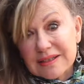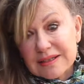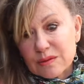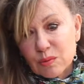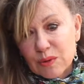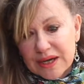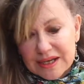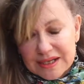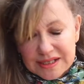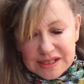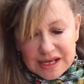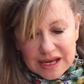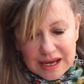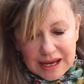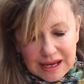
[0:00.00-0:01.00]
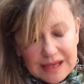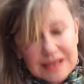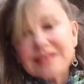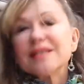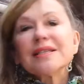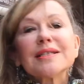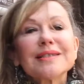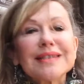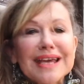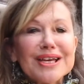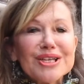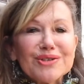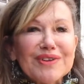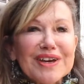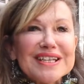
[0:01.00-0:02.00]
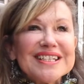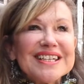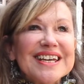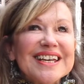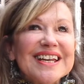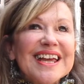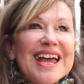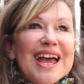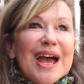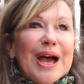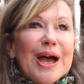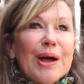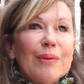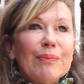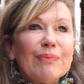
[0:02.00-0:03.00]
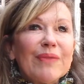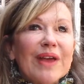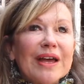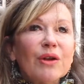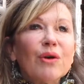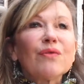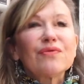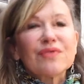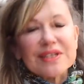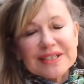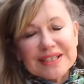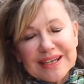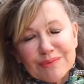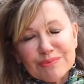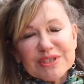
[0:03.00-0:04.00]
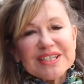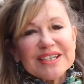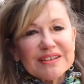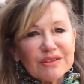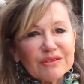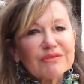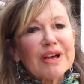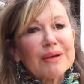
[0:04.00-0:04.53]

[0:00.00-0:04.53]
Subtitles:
It's weird since the age of 18, and obviously I'm still